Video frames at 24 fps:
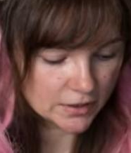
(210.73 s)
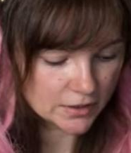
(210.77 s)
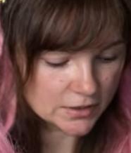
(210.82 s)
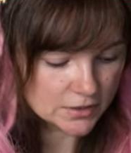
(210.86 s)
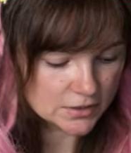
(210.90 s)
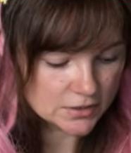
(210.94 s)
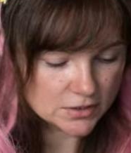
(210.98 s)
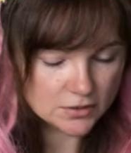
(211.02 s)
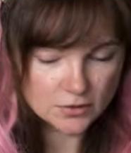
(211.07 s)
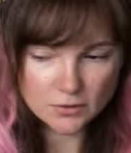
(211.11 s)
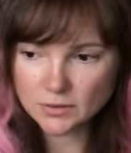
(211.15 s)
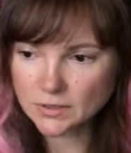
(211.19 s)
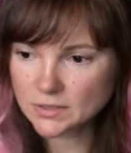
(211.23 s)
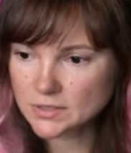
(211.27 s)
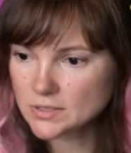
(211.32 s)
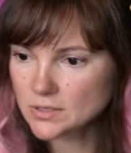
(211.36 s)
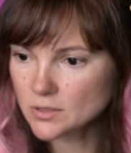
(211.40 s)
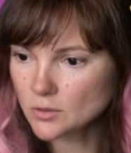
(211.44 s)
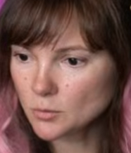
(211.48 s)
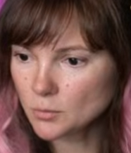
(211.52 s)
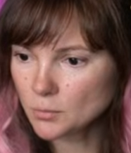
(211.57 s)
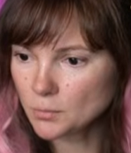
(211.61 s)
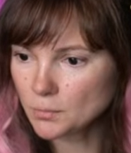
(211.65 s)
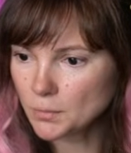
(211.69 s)
So let's
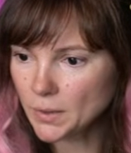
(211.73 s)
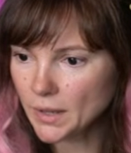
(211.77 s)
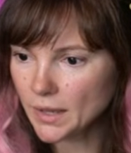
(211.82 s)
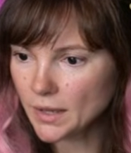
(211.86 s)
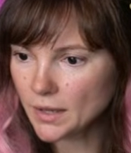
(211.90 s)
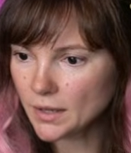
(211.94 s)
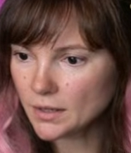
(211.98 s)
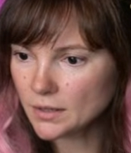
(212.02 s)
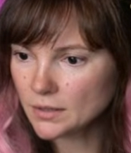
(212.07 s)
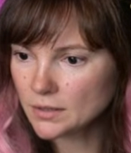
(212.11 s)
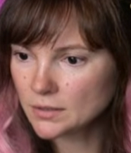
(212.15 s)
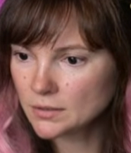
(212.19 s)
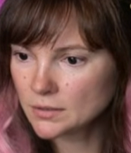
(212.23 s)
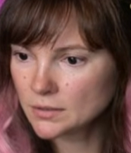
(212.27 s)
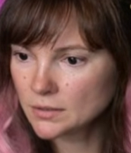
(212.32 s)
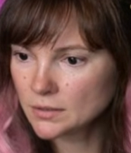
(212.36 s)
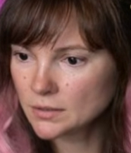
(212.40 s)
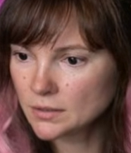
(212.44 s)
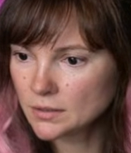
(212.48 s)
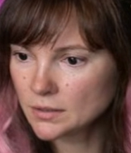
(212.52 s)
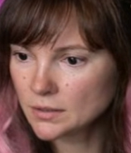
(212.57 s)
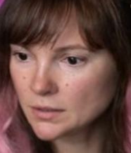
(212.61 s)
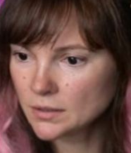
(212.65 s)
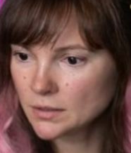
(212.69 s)
go back.
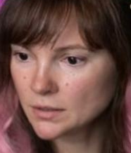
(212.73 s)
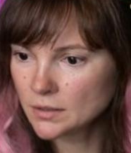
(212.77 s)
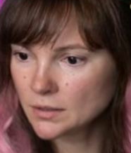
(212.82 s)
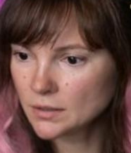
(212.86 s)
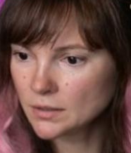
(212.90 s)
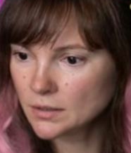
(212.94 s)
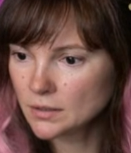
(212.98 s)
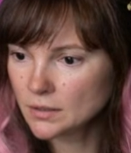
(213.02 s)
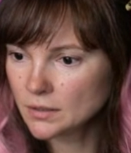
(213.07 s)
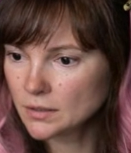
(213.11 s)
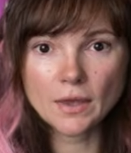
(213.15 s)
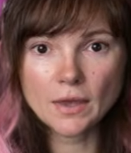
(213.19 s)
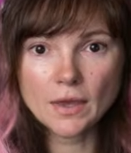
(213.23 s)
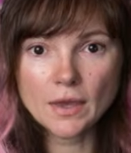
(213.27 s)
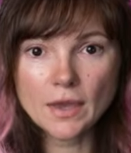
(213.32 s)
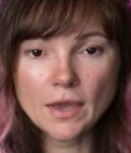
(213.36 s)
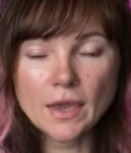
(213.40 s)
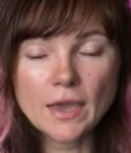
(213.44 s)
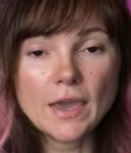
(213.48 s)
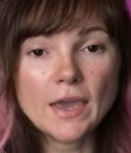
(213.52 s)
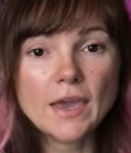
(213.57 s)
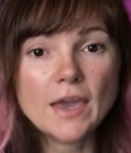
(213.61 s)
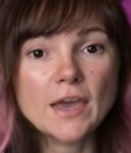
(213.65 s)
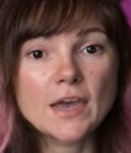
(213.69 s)

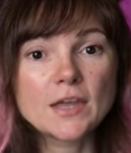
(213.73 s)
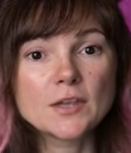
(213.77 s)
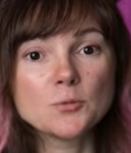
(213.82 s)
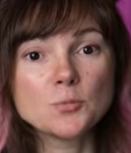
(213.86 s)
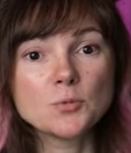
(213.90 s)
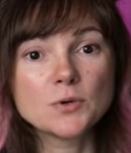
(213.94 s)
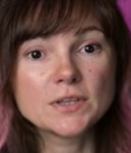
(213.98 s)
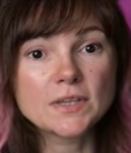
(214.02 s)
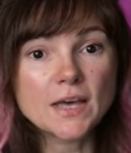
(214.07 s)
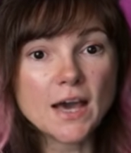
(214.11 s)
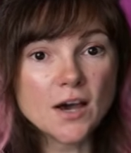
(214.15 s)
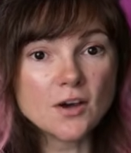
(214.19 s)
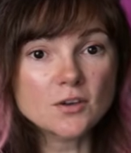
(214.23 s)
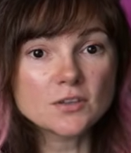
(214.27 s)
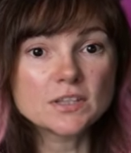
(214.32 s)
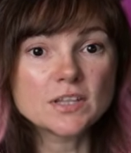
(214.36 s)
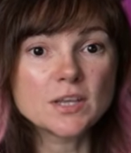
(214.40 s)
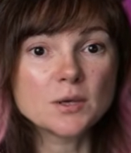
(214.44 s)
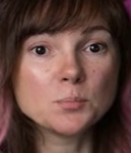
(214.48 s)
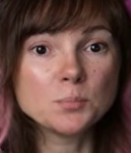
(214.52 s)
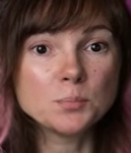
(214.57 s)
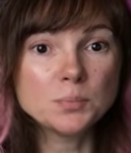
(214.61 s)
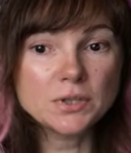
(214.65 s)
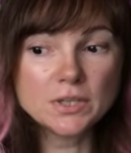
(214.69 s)
And without
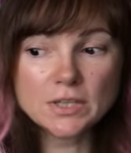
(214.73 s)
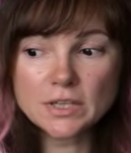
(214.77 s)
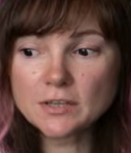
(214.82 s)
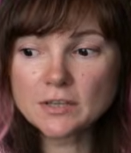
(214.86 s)
the P